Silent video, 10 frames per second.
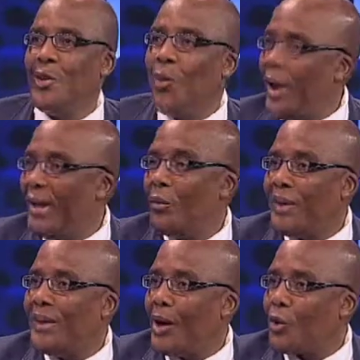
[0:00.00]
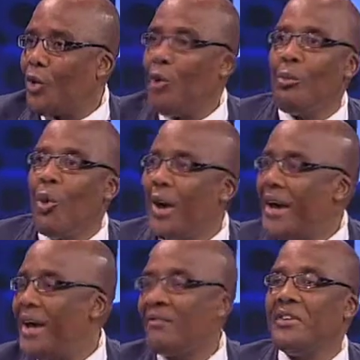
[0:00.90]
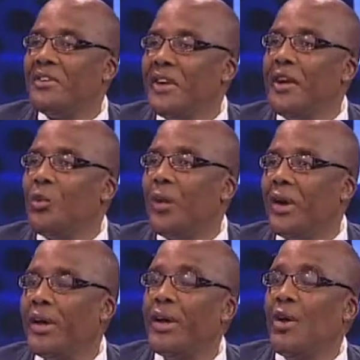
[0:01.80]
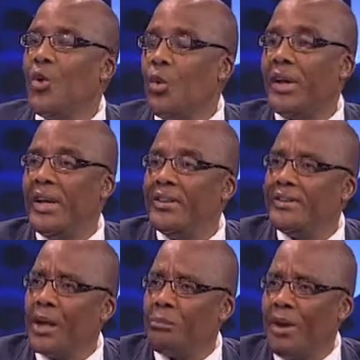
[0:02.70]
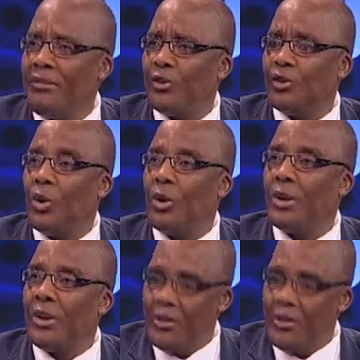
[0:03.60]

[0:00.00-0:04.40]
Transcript: When there are no more ARVs anywhere, we release that buffer stock.